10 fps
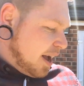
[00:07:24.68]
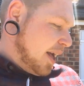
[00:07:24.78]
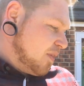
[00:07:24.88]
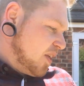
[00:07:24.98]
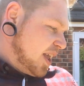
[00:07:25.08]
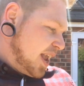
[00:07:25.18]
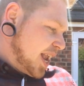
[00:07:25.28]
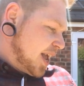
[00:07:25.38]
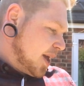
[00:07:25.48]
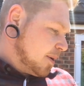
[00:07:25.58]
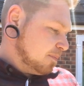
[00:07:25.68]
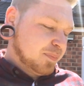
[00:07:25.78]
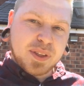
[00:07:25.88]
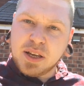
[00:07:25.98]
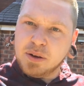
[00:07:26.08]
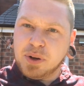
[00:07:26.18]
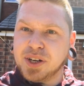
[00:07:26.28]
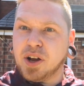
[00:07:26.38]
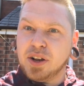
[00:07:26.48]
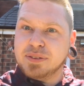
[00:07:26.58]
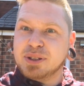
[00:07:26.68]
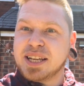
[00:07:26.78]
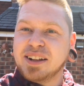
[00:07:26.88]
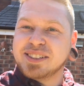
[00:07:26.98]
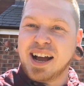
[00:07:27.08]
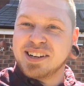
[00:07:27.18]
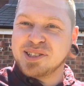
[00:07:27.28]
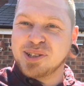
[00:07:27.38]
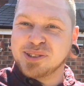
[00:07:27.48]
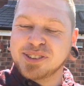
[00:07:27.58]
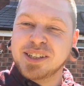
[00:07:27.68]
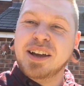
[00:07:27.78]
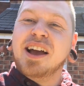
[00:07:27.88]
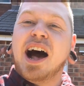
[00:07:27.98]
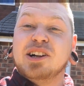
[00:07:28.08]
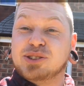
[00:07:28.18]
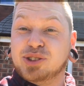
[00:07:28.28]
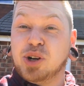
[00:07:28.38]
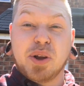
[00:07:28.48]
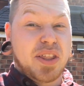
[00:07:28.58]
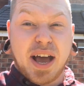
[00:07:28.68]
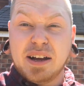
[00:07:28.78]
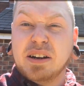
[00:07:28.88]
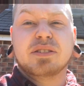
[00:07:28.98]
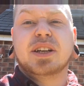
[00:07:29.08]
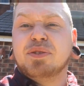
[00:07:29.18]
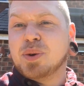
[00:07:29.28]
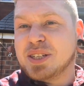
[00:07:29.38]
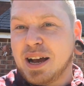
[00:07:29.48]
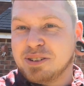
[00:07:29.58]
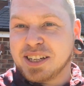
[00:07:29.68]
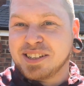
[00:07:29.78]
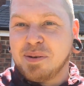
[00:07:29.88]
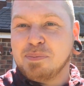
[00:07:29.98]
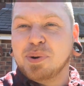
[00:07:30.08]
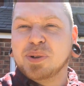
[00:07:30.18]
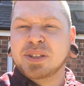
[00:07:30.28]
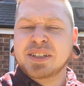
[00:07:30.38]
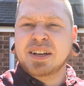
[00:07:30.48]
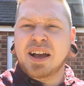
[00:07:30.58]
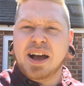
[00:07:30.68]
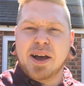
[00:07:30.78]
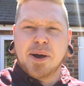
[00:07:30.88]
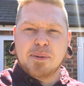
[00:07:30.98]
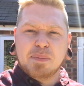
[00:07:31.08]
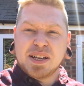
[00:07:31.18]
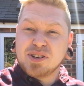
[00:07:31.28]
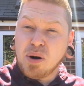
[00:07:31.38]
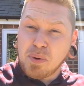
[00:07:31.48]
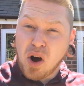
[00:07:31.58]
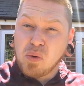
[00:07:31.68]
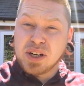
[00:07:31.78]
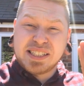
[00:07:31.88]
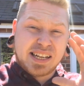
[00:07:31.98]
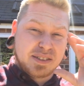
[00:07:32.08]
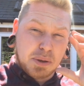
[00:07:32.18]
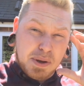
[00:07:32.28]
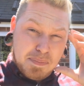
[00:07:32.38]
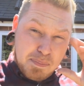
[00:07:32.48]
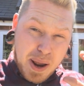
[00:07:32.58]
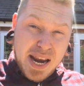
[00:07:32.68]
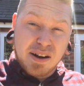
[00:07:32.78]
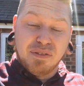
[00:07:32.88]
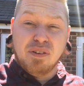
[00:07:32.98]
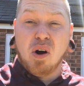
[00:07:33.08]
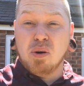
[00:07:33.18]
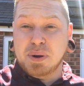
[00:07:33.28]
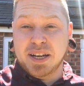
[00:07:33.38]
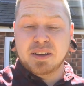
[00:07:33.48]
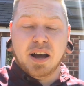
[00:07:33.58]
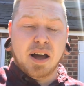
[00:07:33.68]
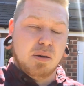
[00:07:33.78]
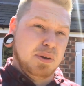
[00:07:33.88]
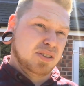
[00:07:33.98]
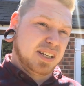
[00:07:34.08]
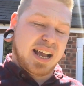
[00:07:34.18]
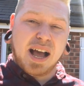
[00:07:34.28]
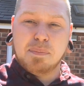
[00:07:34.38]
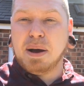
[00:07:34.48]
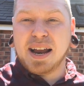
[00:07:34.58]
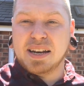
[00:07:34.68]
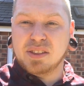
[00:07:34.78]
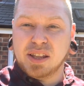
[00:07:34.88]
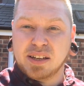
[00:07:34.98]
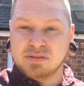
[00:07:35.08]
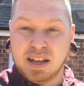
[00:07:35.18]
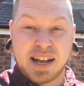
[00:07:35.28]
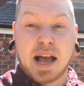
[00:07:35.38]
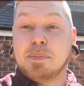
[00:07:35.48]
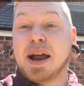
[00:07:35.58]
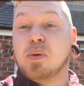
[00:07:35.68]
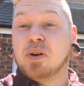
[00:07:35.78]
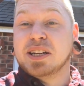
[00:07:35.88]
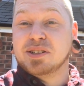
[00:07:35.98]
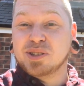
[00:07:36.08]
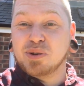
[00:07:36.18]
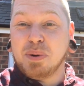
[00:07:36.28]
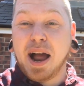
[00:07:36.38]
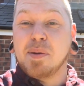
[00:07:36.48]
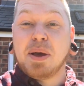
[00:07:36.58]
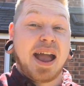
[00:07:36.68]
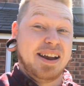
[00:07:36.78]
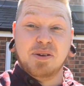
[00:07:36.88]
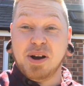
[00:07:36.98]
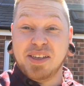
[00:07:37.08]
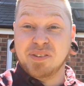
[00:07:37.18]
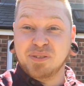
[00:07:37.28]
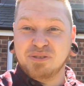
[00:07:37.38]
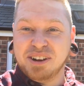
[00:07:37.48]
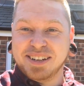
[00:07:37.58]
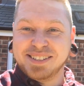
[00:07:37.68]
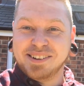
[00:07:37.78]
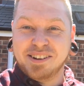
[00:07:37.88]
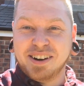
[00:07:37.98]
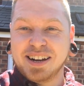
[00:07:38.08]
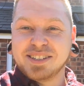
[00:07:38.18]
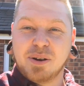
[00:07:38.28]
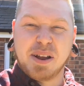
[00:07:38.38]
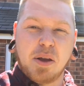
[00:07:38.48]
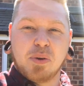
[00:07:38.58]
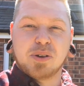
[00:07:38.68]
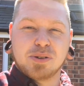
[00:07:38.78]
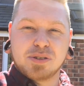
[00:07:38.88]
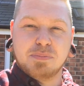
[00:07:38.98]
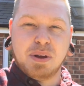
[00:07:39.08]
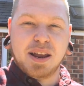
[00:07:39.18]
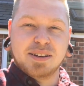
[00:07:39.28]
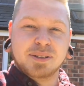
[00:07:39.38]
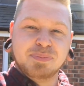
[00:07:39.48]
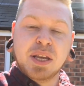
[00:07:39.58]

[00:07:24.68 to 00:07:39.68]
and the what do you call it, the tail tide is done, I'll show you that and I'll give you a sound example. It's not a bought one, it's actually been made for me because I can't buy anything. I can't buy a 1-into-2 pipe anywhere that'll fit, all right? So I'm getting one custom made.